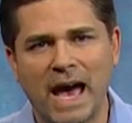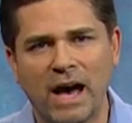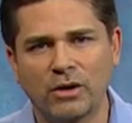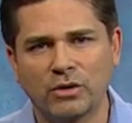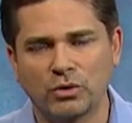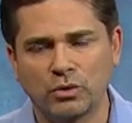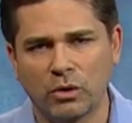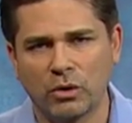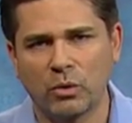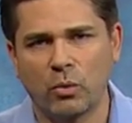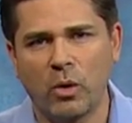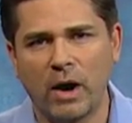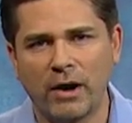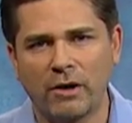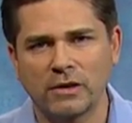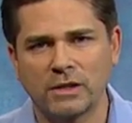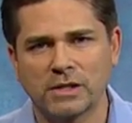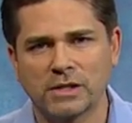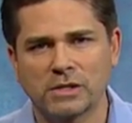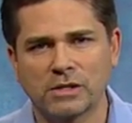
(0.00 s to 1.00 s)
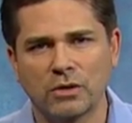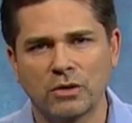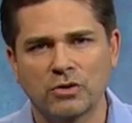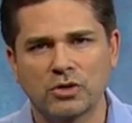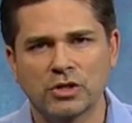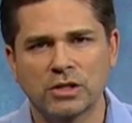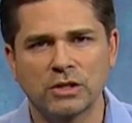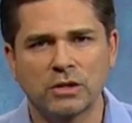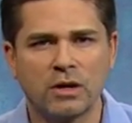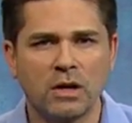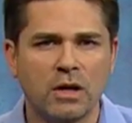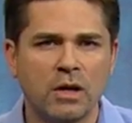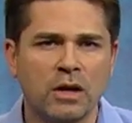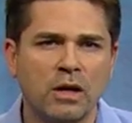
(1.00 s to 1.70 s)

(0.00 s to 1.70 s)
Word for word: outdoor wireless solution,